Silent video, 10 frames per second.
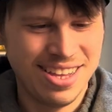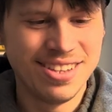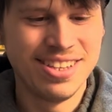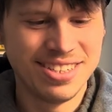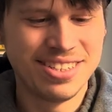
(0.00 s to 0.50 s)

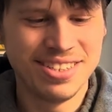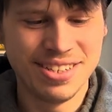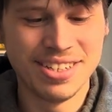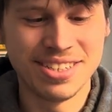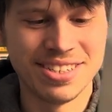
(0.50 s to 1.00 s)
This
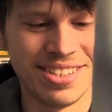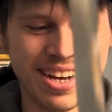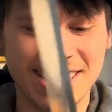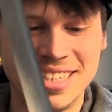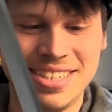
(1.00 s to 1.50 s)
is
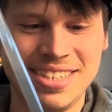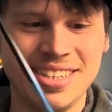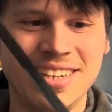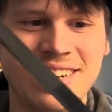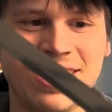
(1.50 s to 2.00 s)
nice.
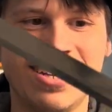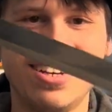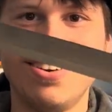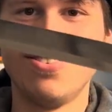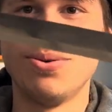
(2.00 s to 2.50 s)

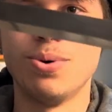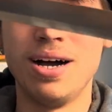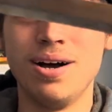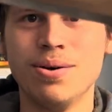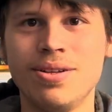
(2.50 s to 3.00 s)

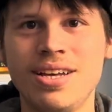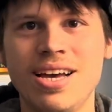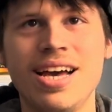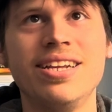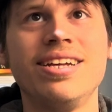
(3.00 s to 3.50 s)
Wow.
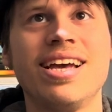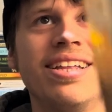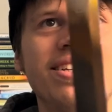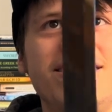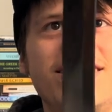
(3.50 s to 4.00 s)
And then again,
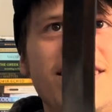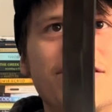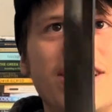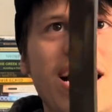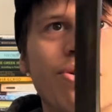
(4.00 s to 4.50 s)
this is their
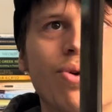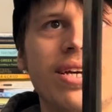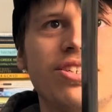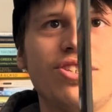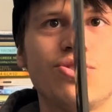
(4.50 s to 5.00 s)

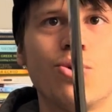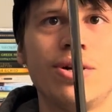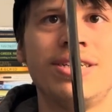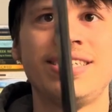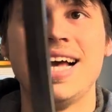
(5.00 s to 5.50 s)

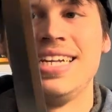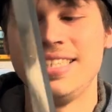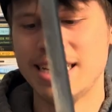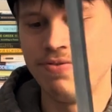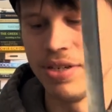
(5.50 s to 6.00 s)
Tyrannosaurus
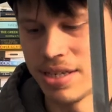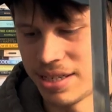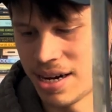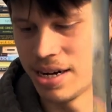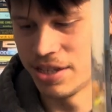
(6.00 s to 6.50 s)
S5
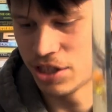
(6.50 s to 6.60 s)
Katana.